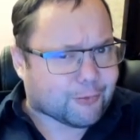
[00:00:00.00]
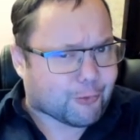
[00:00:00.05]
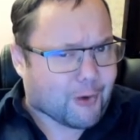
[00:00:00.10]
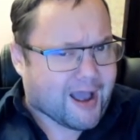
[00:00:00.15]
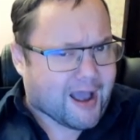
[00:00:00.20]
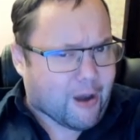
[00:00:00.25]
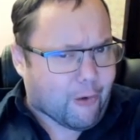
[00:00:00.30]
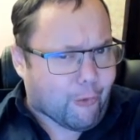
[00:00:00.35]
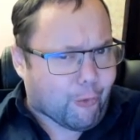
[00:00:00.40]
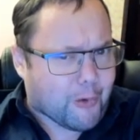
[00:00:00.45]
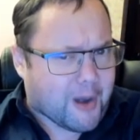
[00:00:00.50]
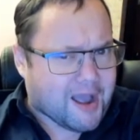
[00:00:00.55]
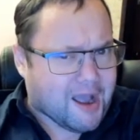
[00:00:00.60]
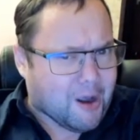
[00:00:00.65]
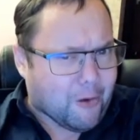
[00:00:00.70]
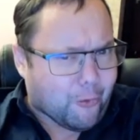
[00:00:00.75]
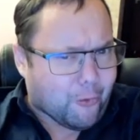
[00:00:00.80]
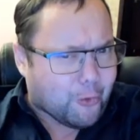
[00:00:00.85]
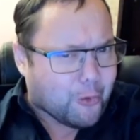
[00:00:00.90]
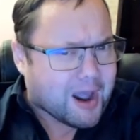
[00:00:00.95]
Wow,
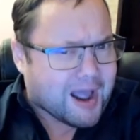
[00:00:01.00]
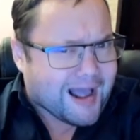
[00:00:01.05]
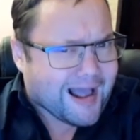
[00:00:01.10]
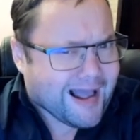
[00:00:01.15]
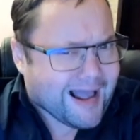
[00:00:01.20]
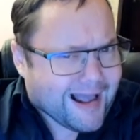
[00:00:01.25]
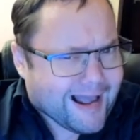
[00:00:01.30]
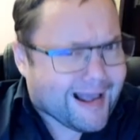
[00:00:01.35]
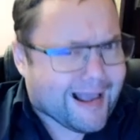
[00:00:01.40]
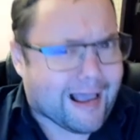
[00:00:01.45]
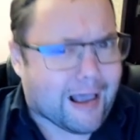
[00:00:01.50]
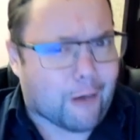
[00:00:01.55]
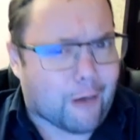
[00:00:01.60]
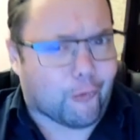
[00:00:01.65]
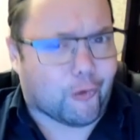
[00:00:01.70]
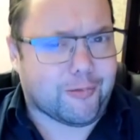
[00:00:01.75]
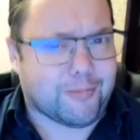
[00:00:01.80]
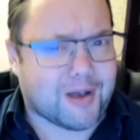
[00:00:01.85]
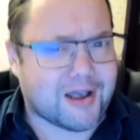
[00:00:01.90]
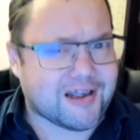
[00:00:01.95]
wow, wow.
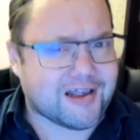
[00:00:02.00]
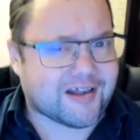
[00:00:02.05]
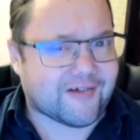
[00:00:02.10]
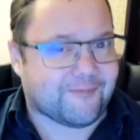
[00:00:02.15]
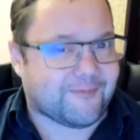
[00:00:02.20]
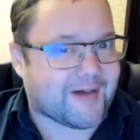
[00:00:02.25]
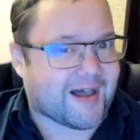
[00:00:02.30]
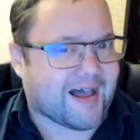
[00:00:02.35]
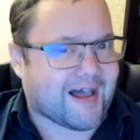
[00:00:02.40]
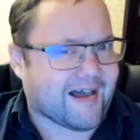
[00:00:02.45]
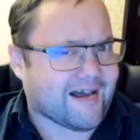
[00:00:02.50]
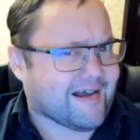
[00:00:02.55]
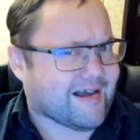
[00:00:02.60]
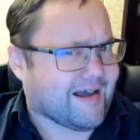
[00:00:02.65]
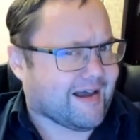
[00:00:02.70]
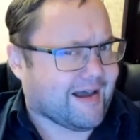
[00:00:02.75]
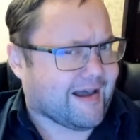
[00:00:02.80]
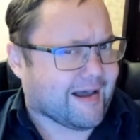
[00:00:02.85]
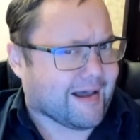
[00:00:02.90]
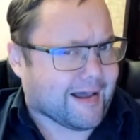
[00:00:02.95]
What do you make of
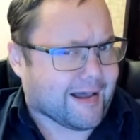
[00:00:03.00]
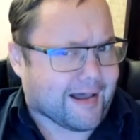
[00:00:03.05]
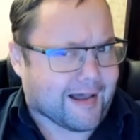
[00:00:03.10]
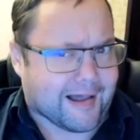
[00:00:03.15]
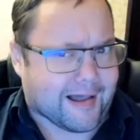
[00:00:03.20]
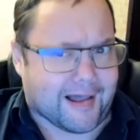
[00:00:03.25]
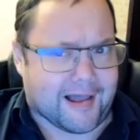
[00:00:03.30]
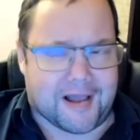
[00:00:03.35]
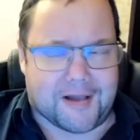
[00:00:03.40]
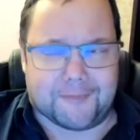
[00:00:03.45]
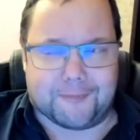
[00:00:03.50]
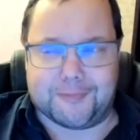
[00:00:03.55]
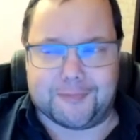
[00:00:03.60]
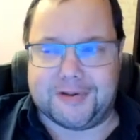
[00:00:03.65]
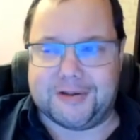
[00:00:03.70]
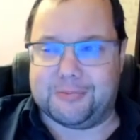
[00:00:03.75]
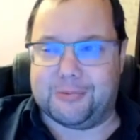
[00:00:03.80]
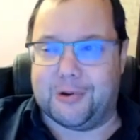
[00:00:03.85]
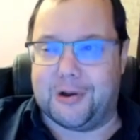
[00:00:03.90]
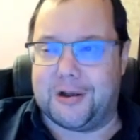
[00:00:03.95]
that,
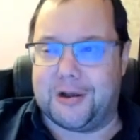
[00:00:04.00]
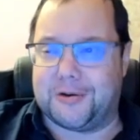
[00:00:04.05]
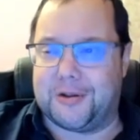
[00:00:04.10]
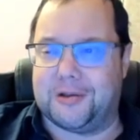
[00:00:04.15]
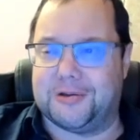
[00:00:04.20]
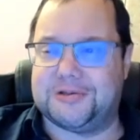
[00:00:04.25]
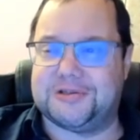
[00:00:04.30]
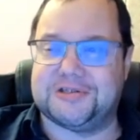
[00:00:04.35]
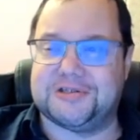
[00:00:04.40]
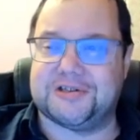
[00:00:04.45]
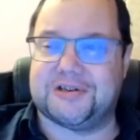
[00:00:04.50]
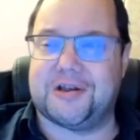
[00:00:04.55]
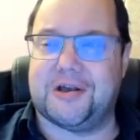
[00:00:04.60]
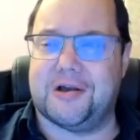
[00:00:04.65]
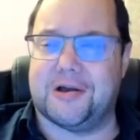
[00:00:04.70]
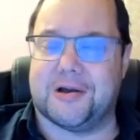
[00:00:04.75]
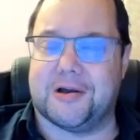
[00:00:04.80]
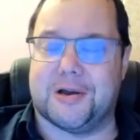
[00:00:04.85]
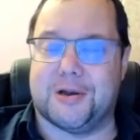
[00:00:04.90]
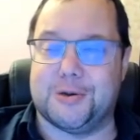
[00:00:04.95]
everyone? I don't
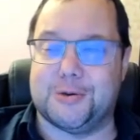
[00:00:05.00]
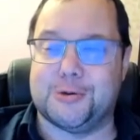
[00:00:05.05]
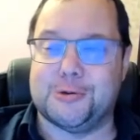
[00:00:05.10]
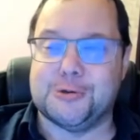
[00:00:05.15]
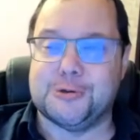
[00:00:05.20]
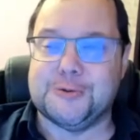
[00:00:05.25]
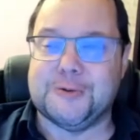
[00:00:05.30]
know.